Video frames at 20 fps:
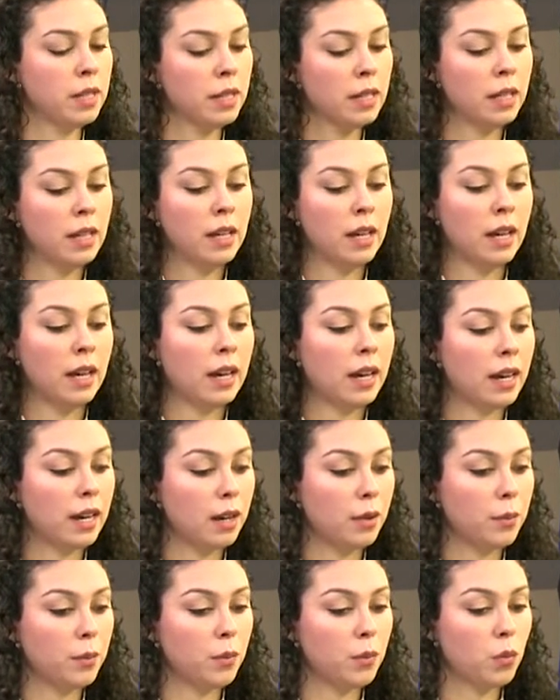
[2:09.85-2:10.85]
Mm -hmm.
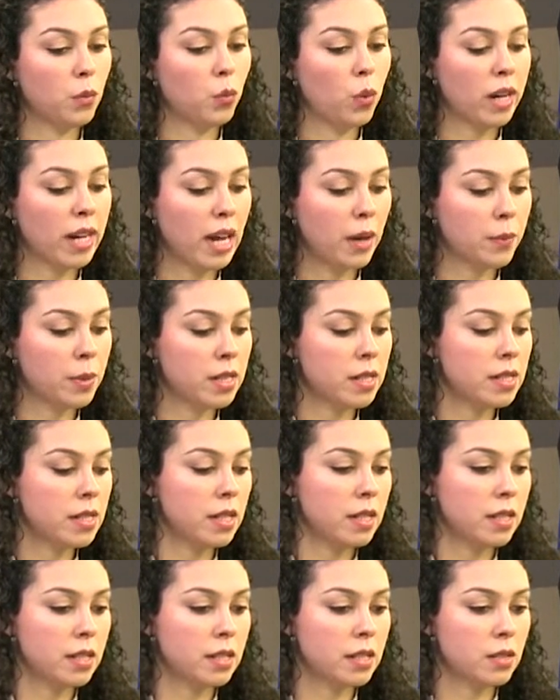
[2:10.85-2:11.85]
um, what happens
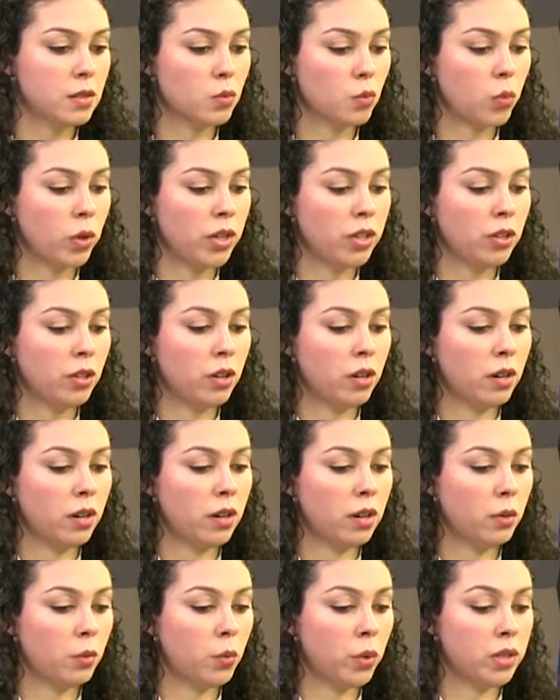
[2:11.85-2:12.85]
is when you're,
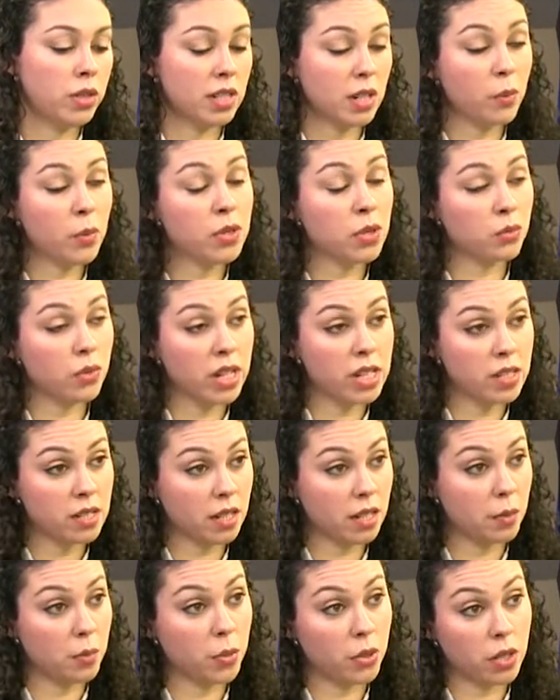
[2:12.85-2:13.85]
when someone's
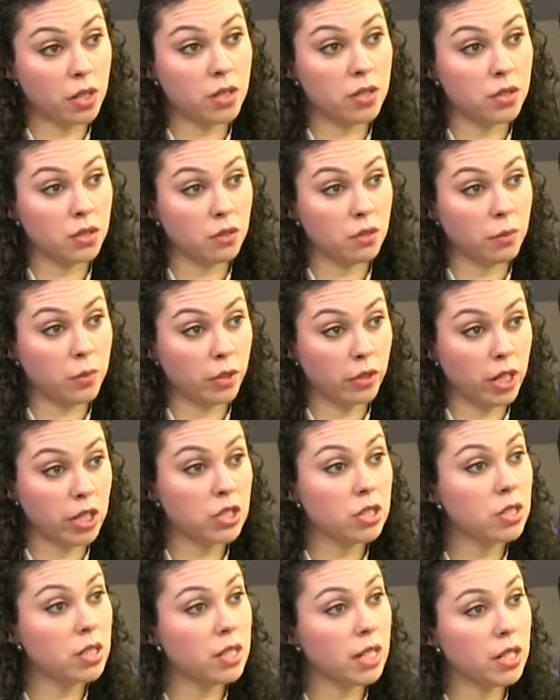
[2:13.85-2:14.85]
arrested and put into
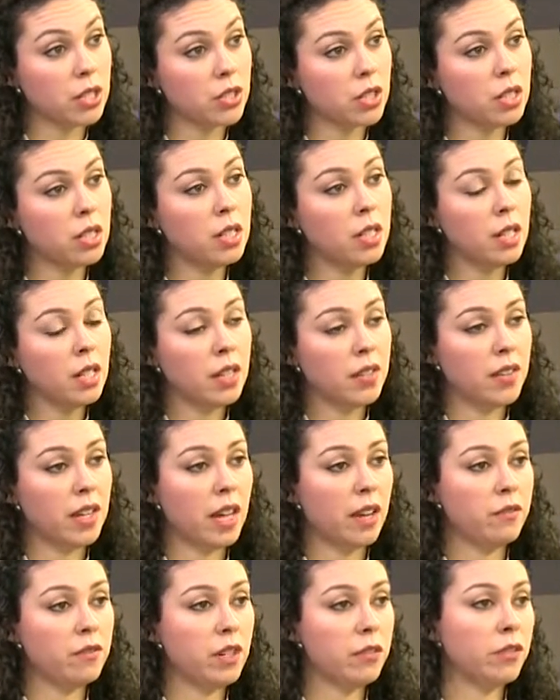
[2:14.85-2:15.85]
immigration detention, mm -hmm. they
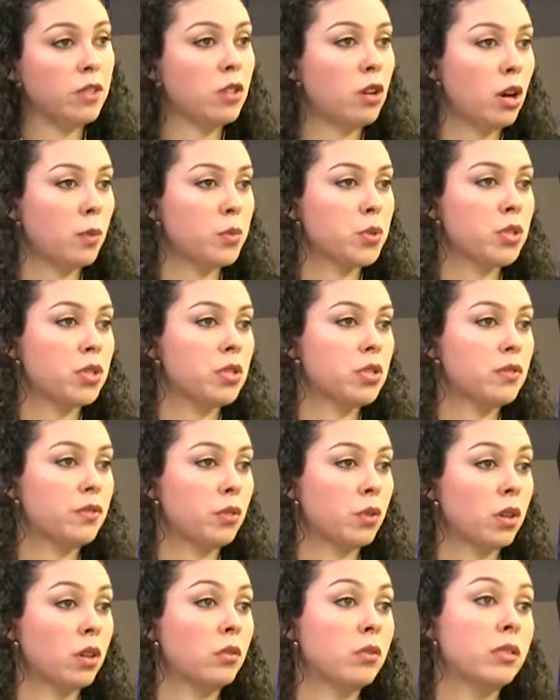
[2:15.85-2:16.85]
have different options
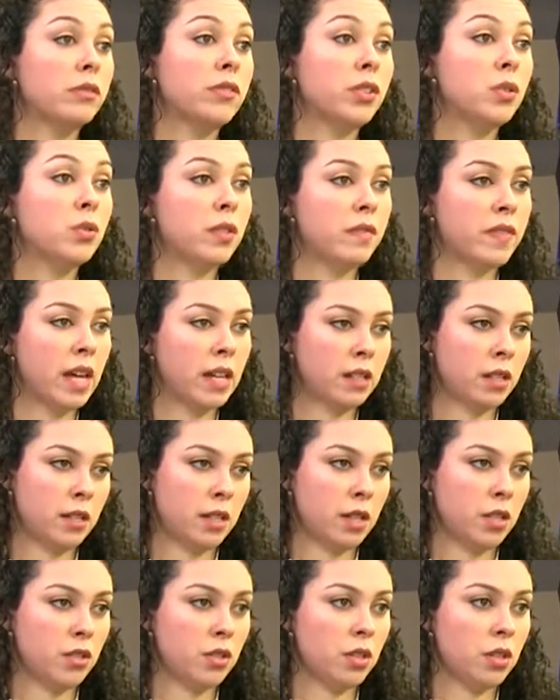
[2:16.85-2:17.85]
for a review of that
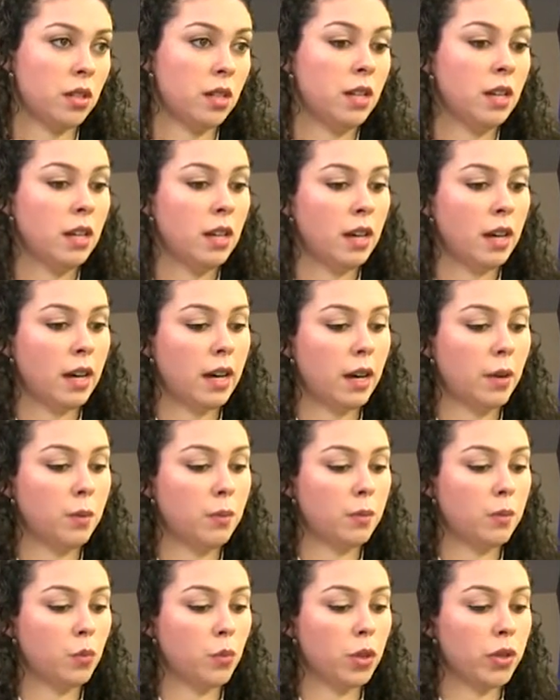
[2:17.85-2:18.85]
detention. Okay.
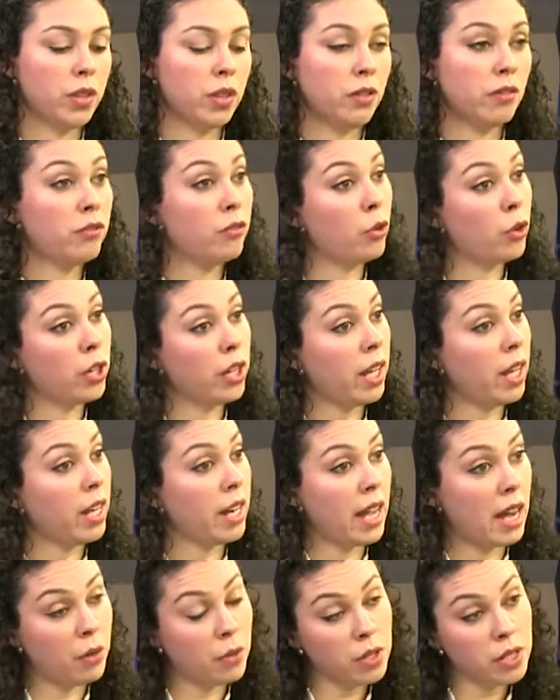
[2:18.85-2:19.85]
Um, within 48
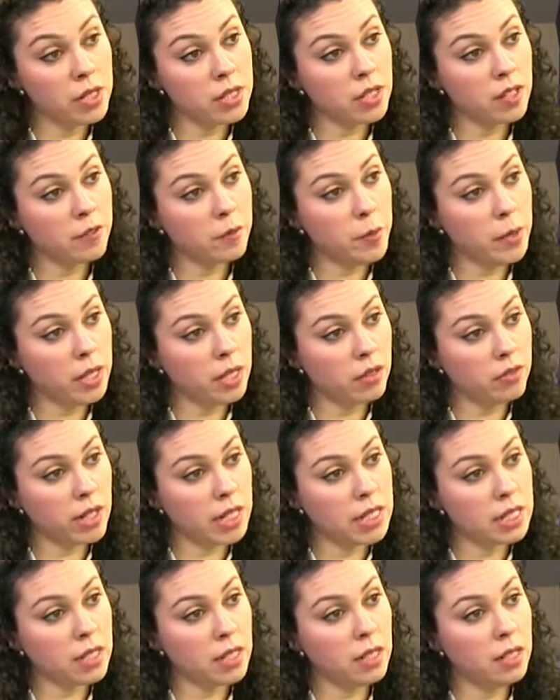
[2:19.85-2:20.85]
hours of being
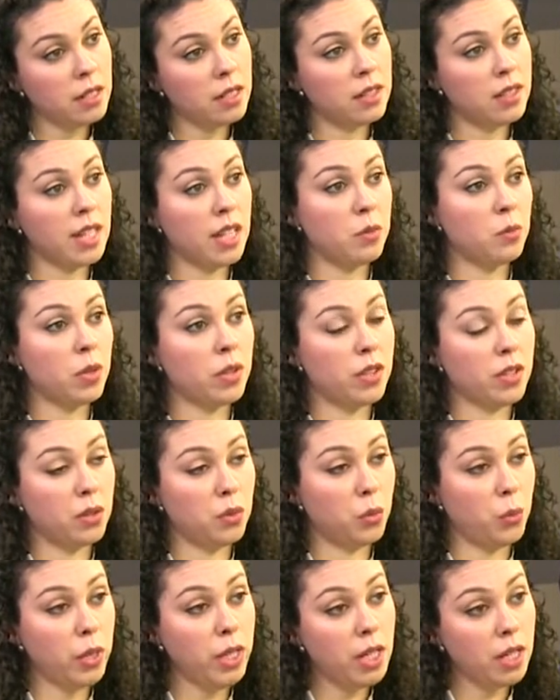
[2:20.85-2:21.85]
arrested, then within a
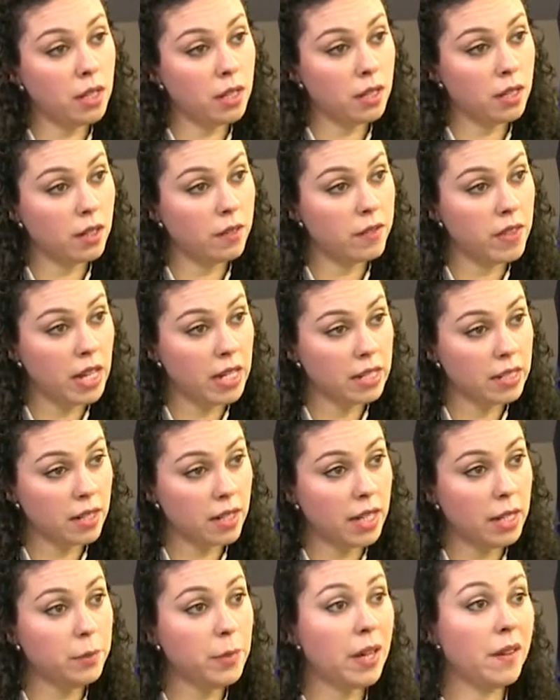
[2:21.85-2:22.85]
week of that okay.
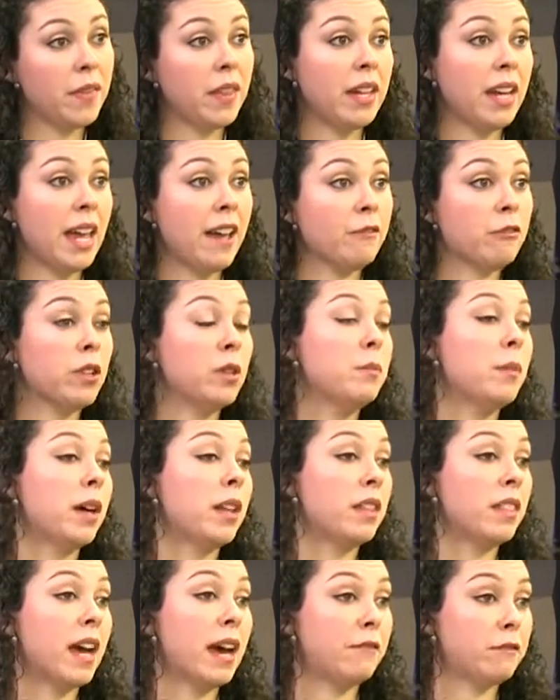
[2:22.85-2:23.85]
time, and then oh. every
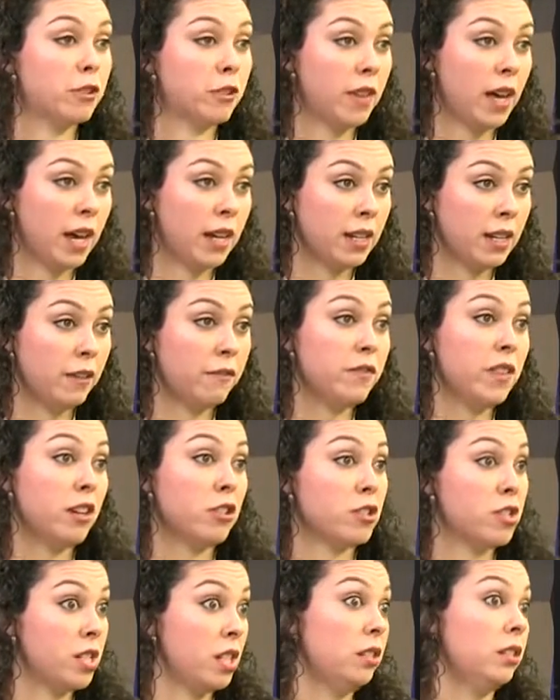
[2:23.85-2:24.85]
month after that if they're
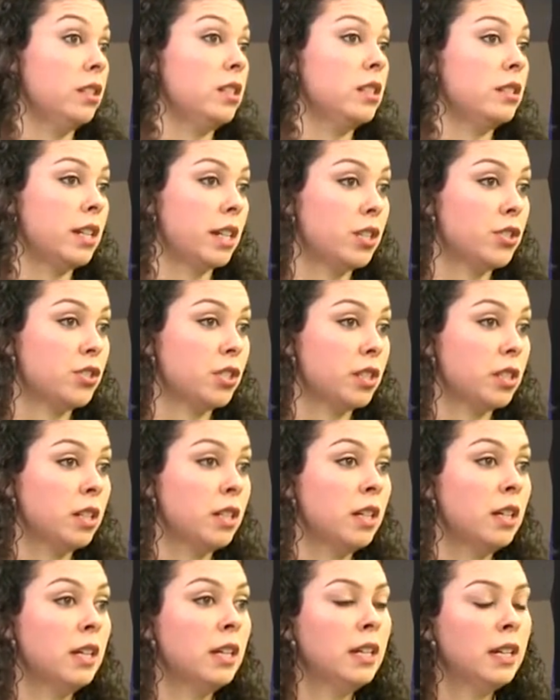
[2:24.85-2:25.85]
still in detention.
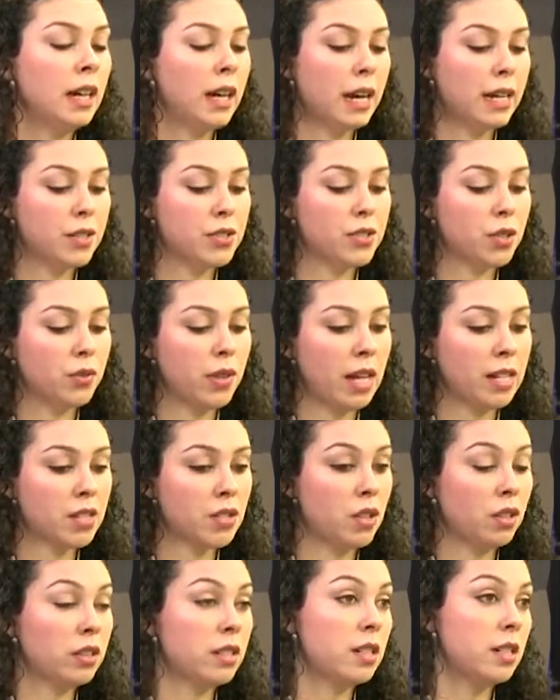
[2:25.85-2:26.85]
Okay. And so that's
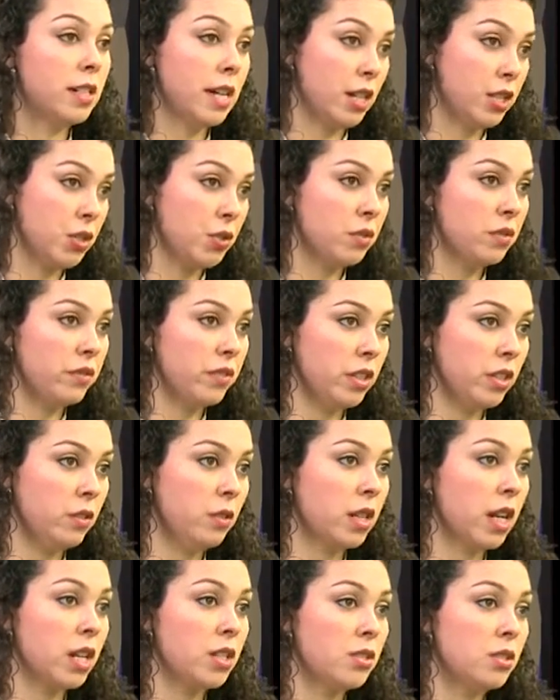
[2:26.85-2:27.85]
called a detention review
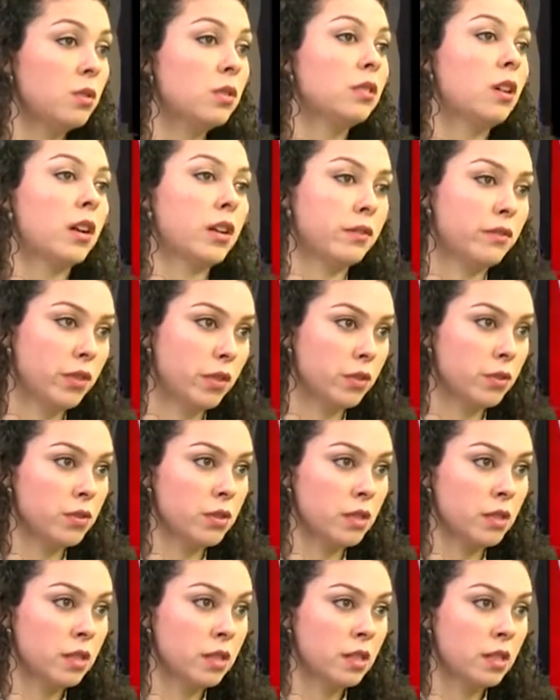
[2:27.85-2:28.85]
and I do a lot of those.